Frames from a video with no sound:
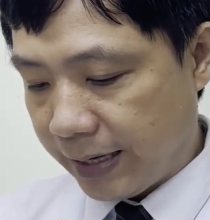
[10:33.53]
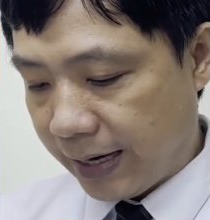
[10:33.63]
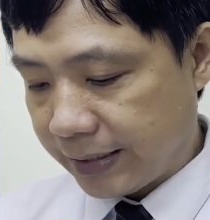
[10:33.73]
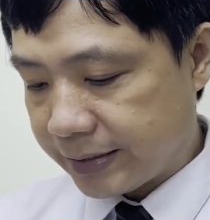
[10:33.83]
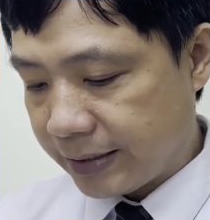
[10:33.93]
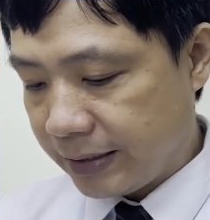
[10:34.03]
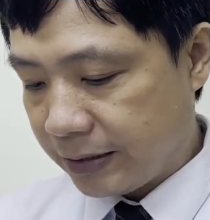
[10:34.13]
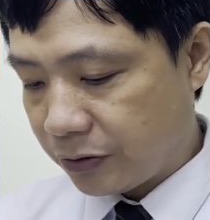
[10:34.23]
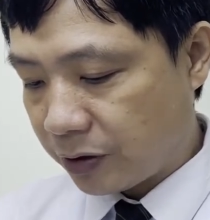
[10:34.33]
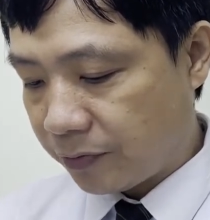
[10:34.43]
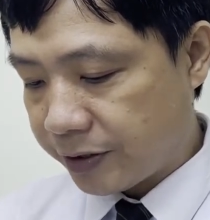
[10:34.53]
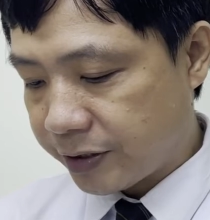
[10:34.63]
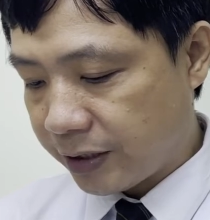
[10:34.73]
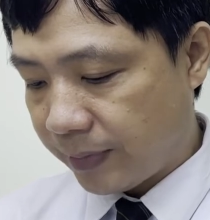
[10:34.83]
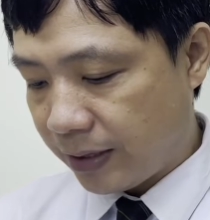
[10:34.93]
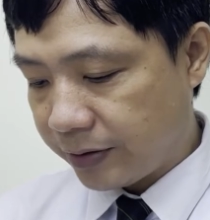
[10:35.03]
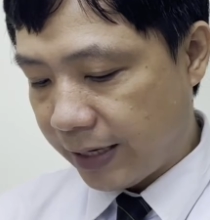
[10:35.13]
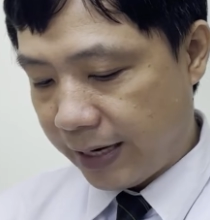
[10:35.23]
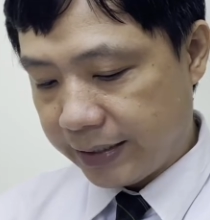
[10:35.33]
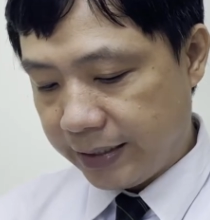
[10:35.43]
answer to the question about the
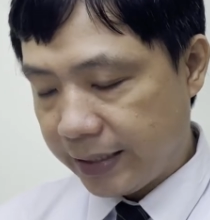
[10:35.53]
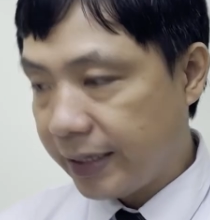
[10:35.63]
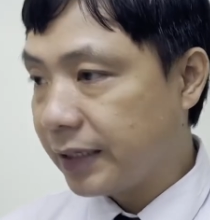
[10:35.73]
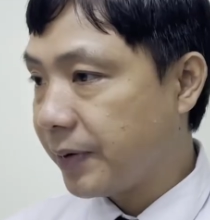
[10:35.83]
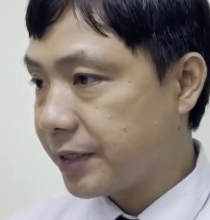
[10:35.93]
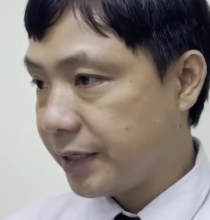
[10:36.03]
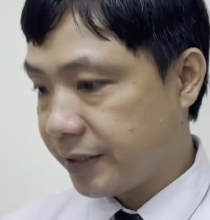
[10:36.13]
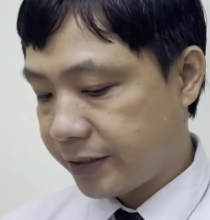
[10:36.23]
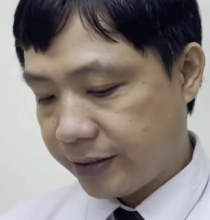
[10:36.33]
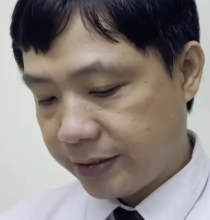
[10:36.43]
idea in the passage.